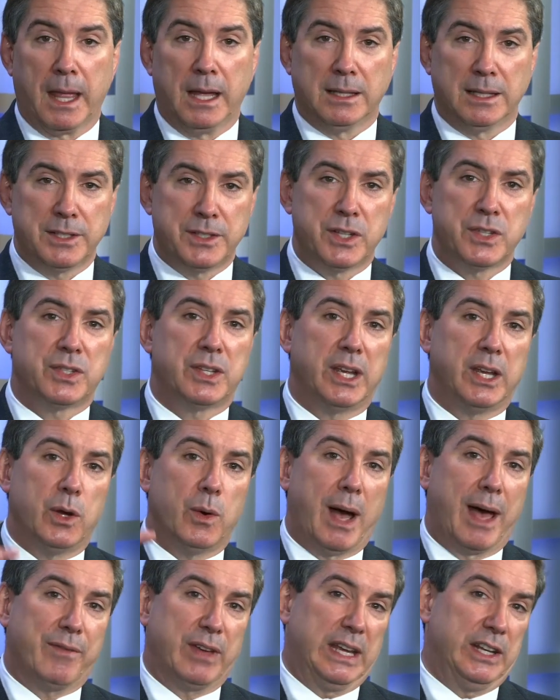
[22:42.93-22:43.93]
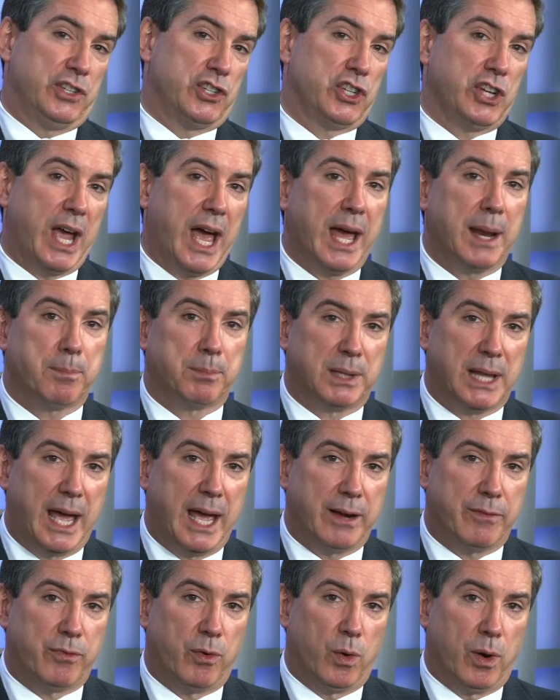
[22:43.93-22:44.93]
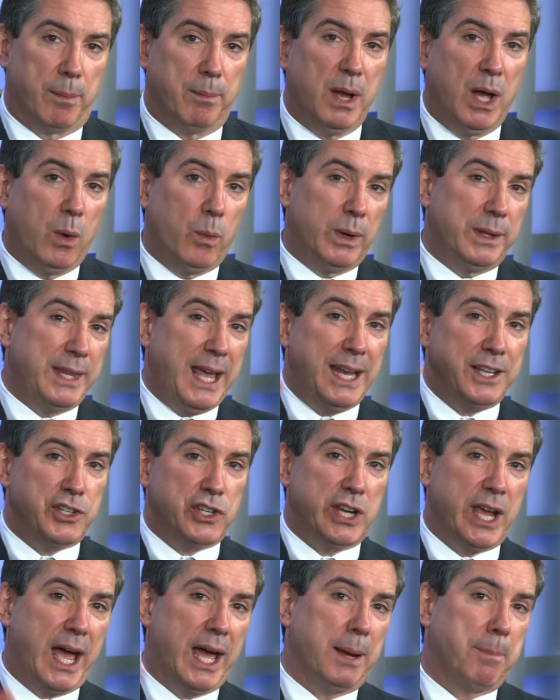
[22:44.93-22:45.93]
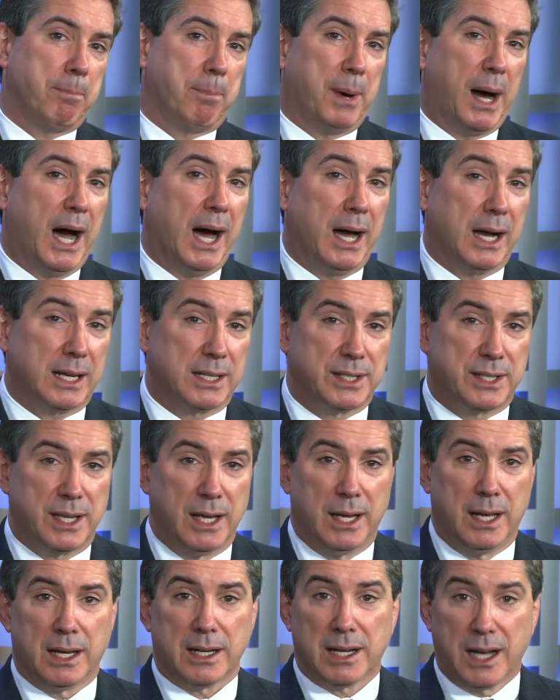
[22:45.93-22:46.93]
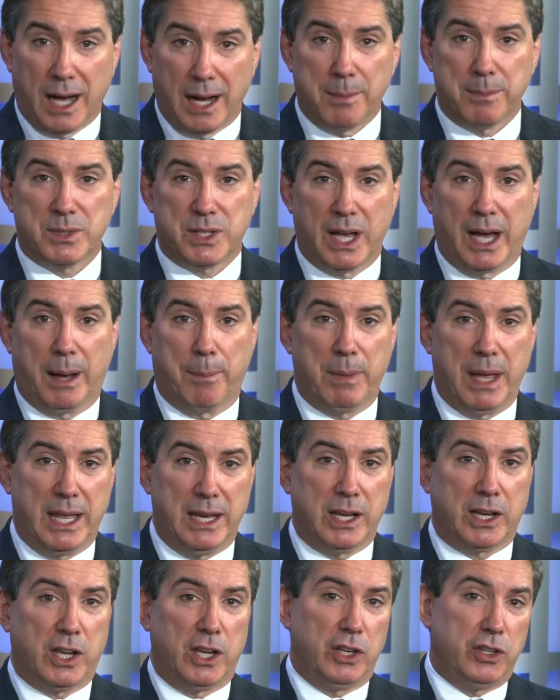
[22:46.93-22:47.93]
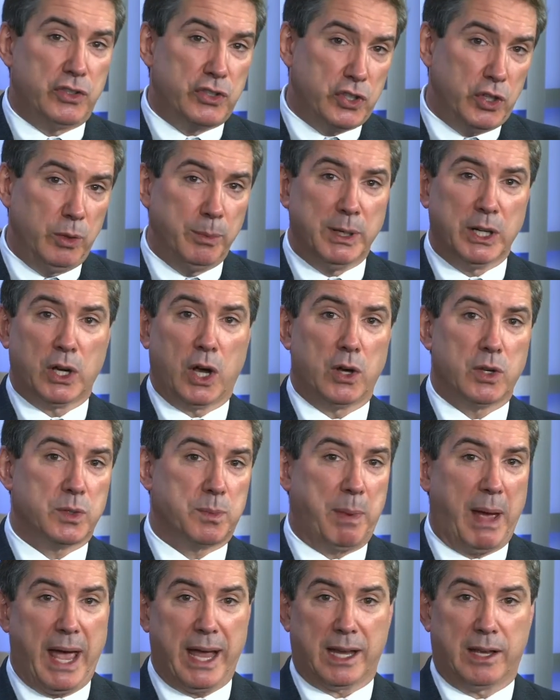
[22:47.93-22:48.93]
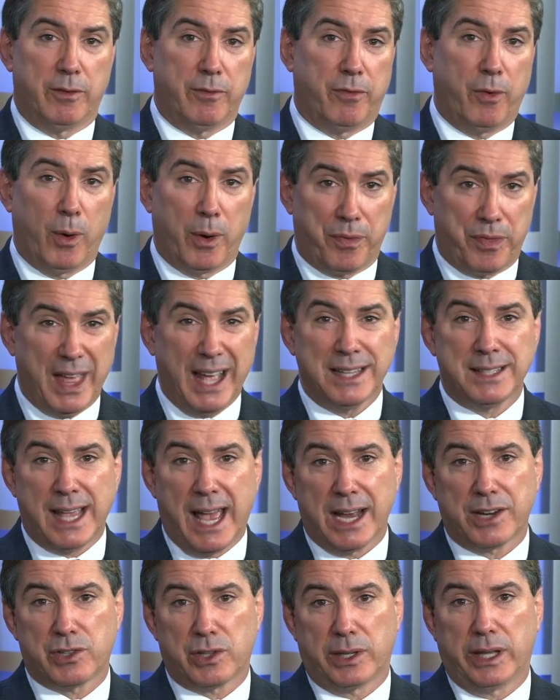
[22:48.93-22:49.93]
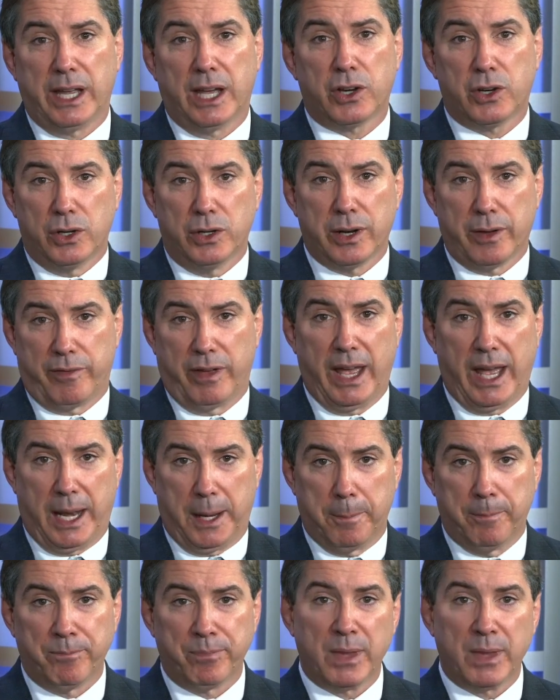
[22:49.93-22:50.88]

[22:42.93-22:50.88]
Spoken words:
Let's just say you have a chat platform. When that chat box comes up and a consumer goes back and forth, that's actually a good event.